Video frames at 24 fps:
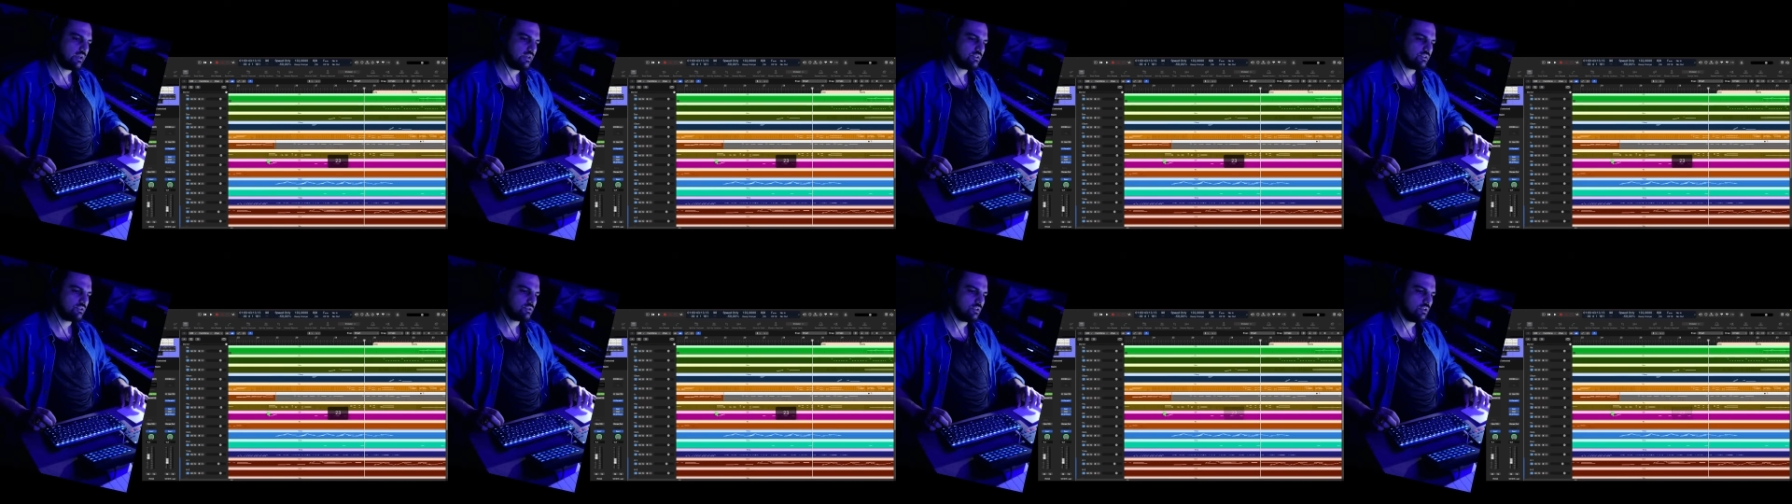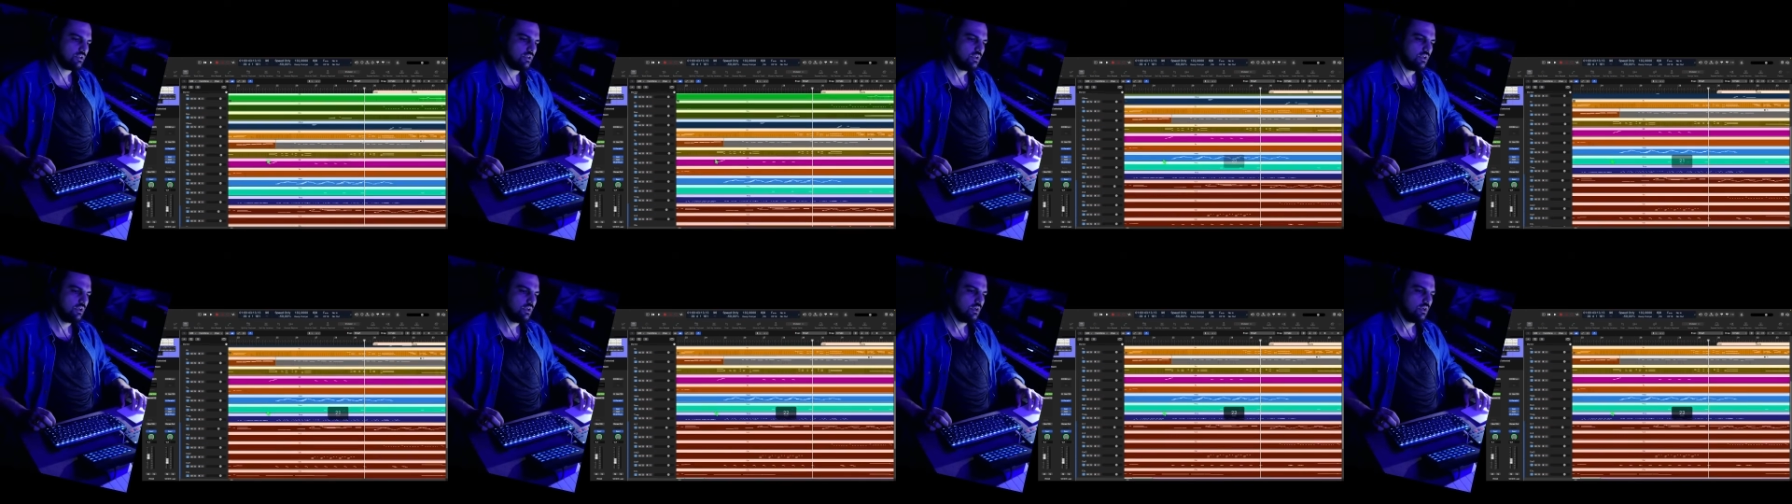So
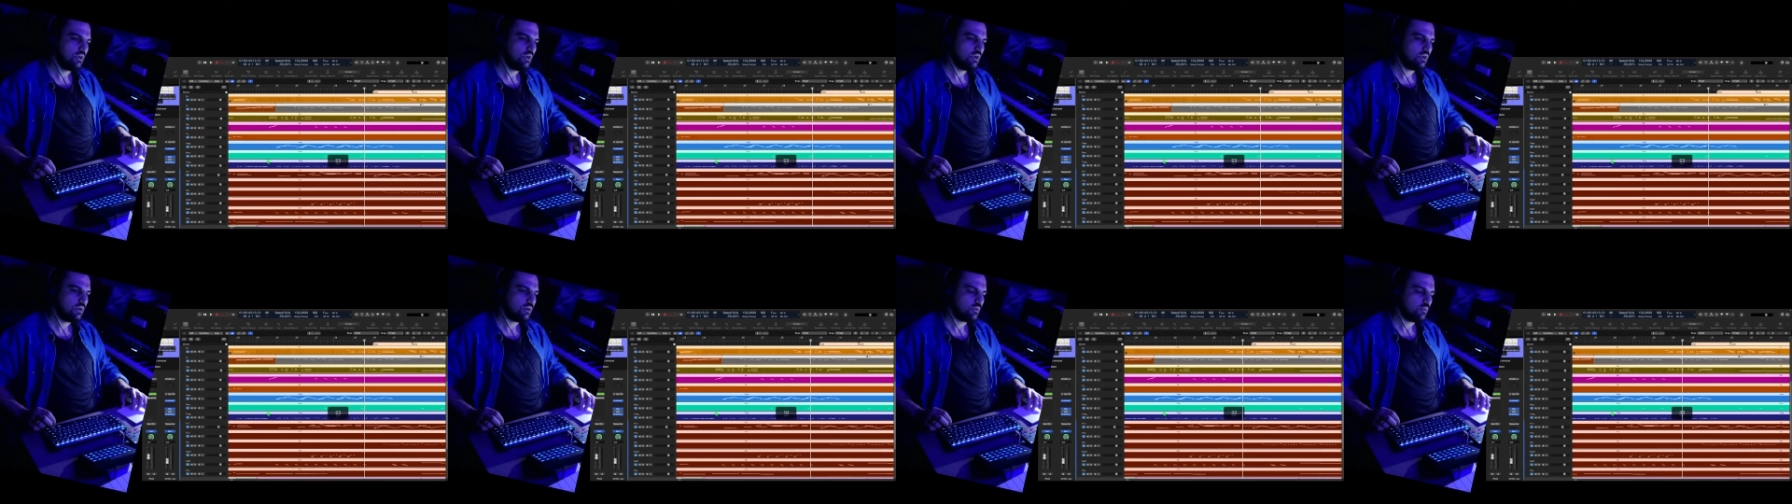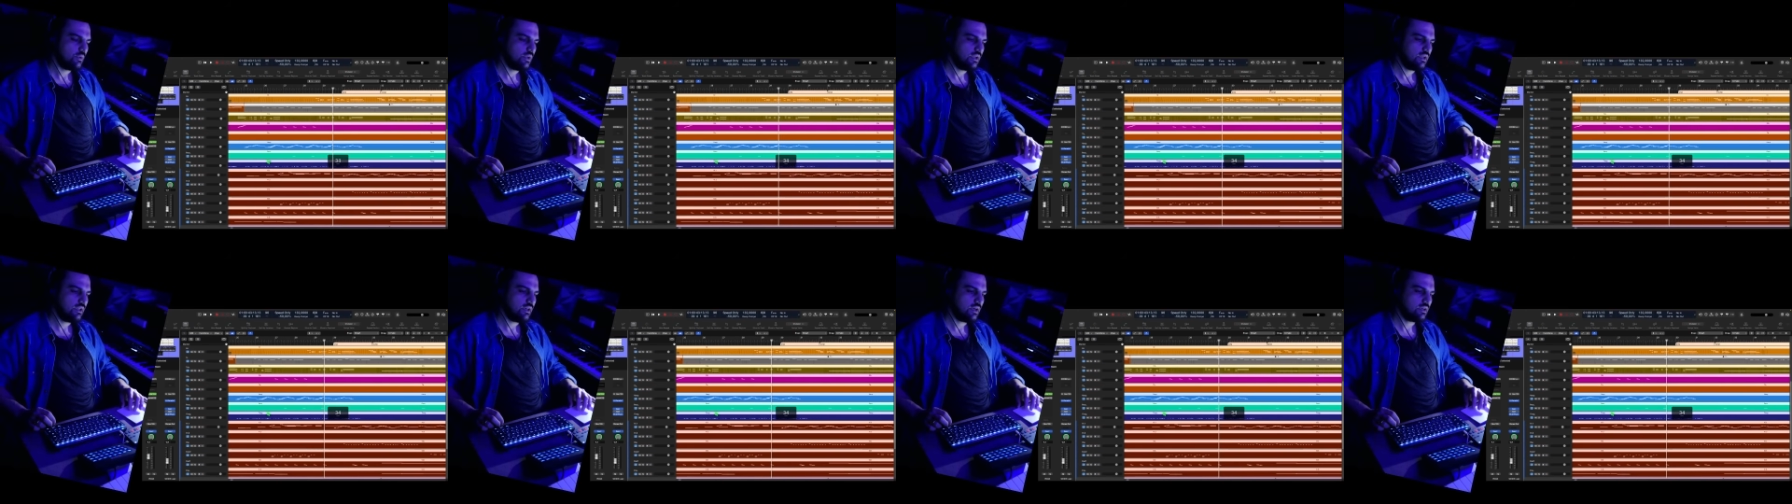
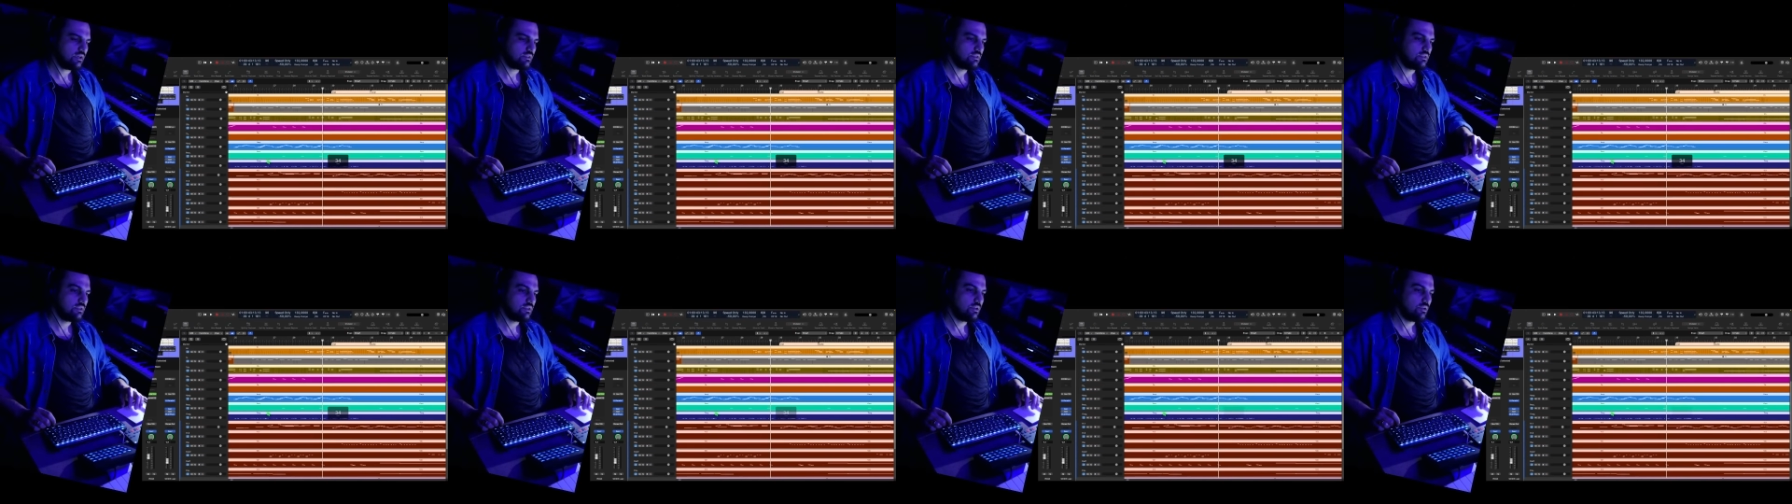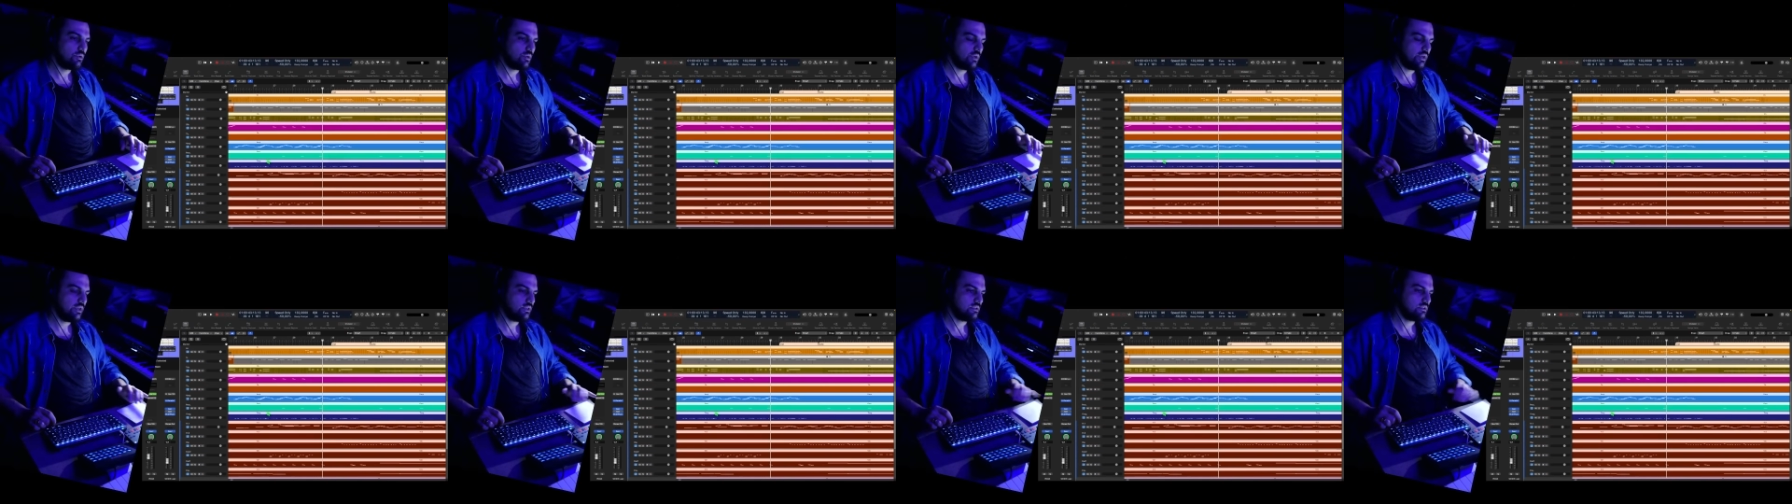really
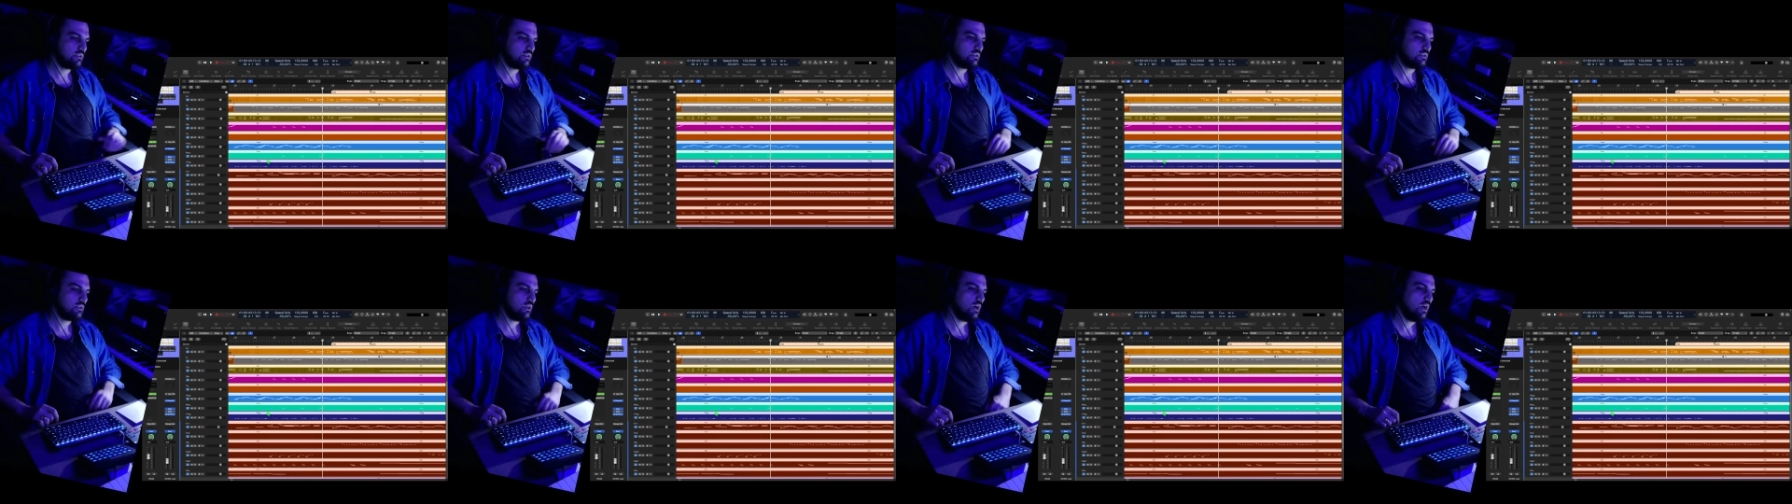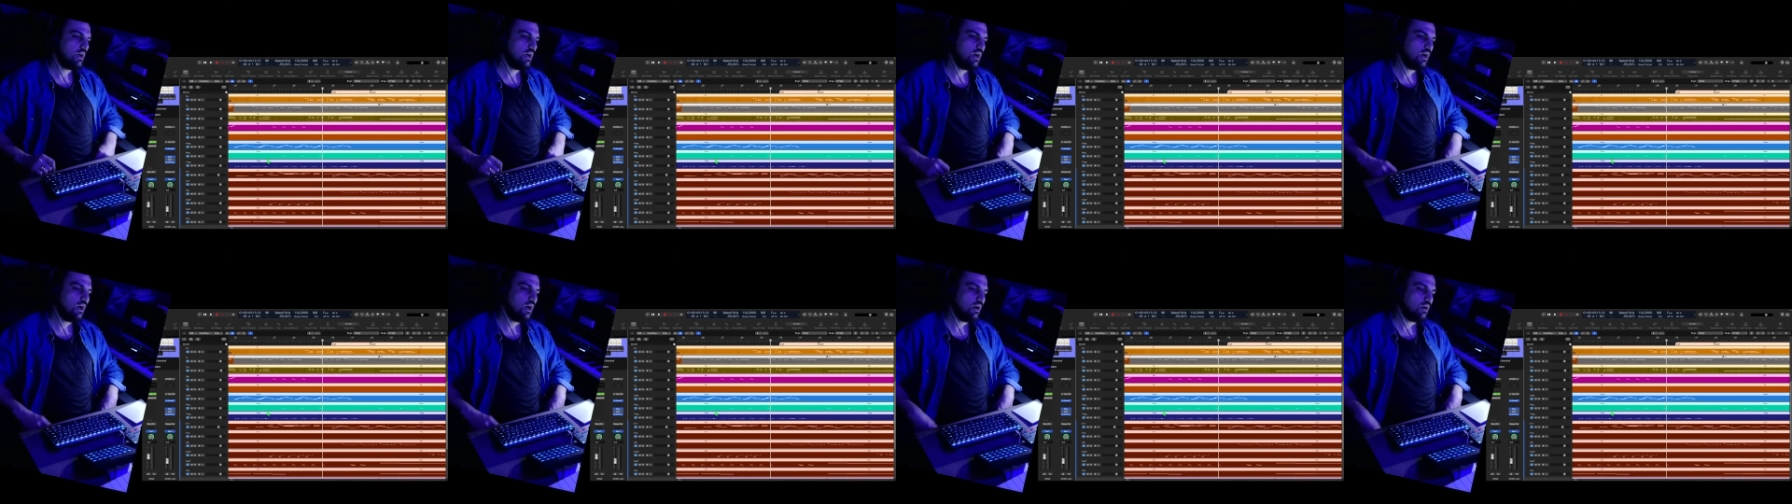articulated
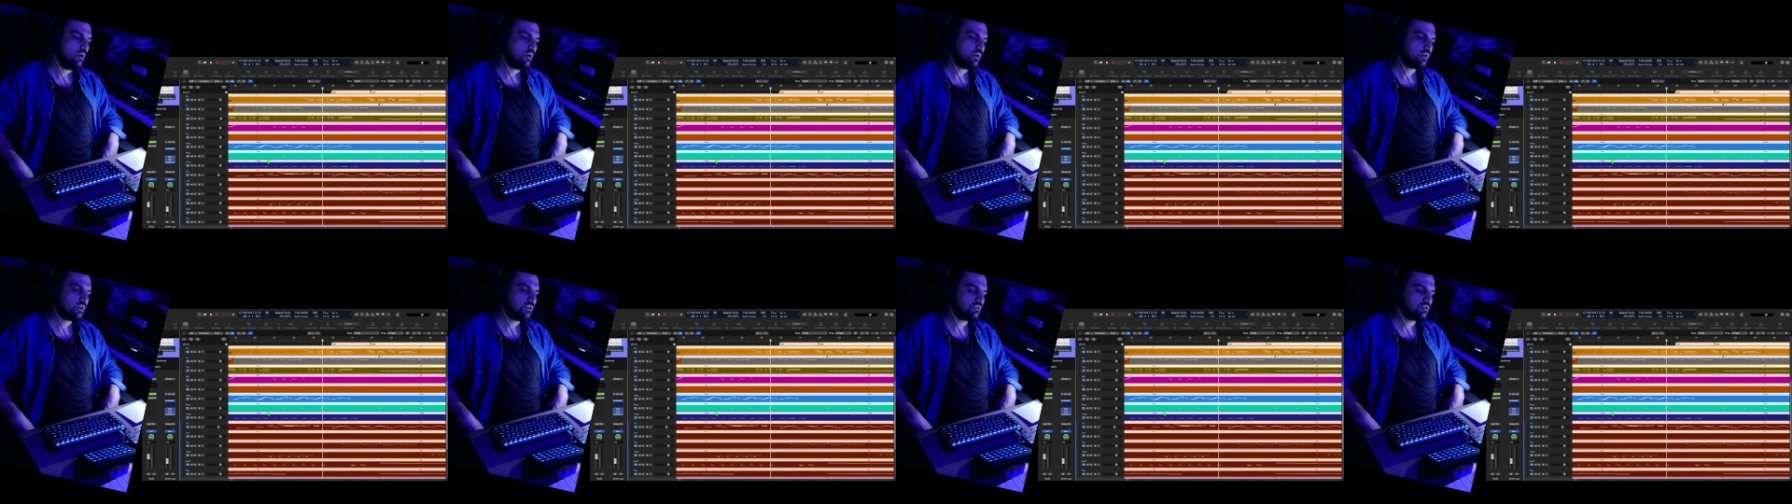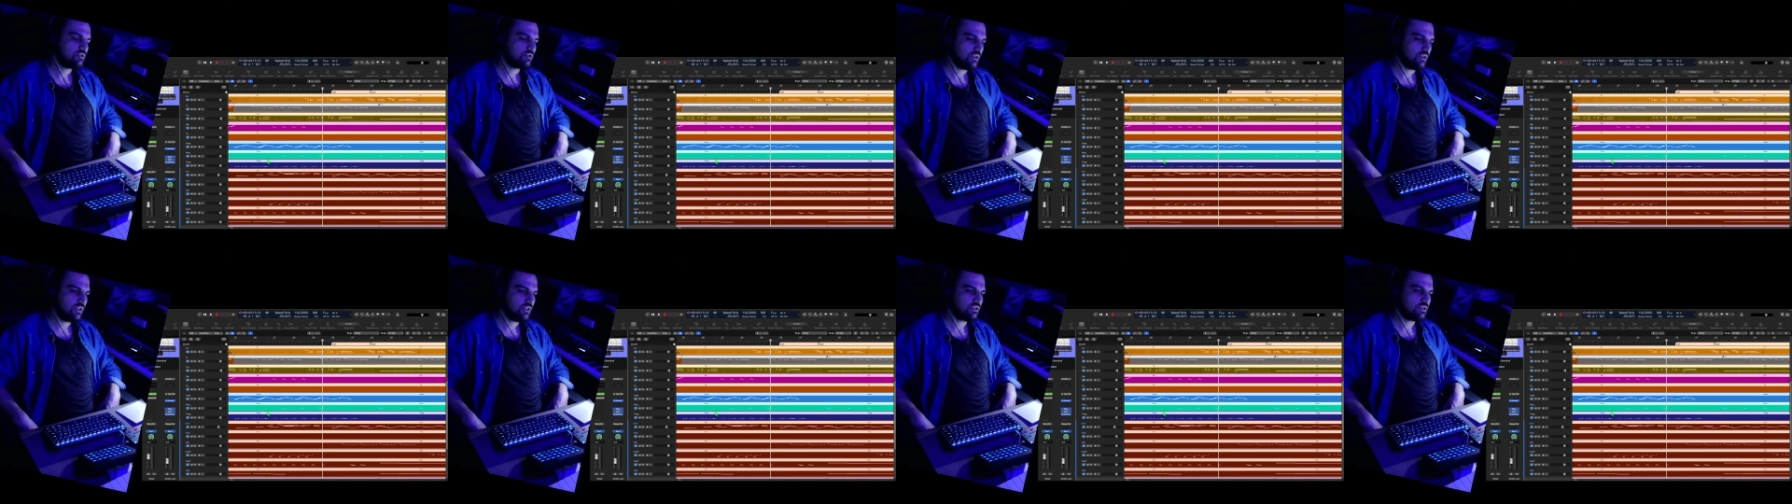
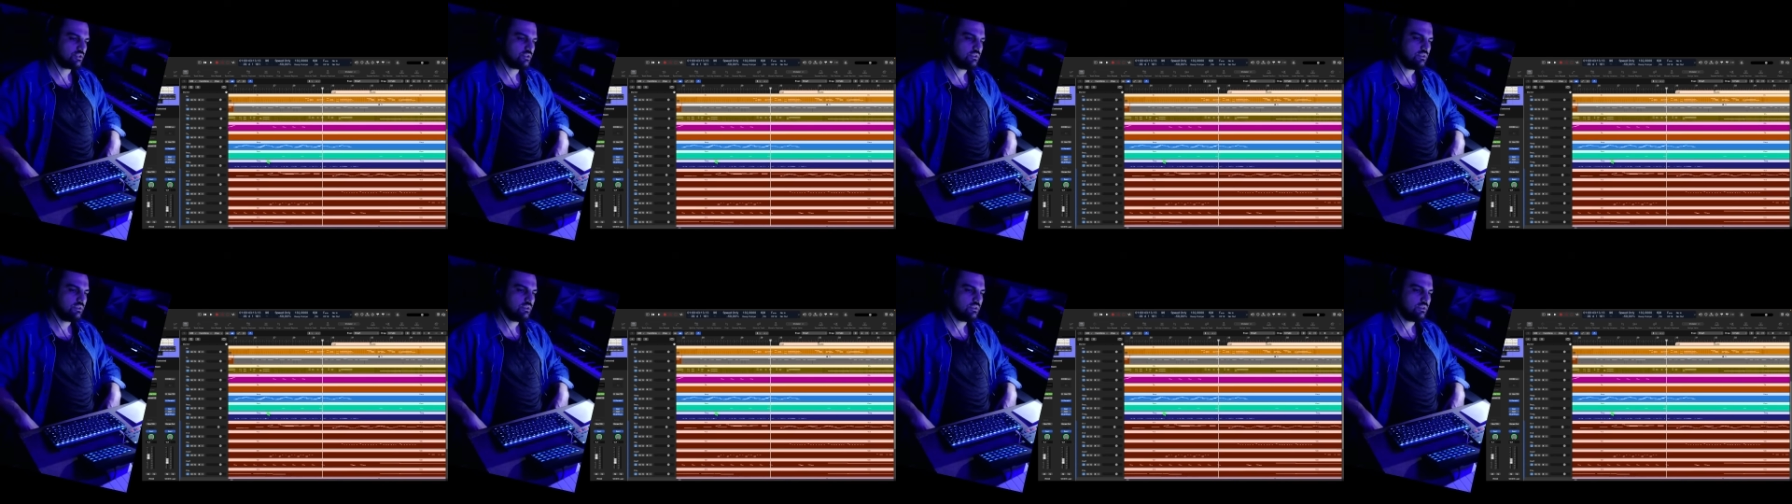orchestration,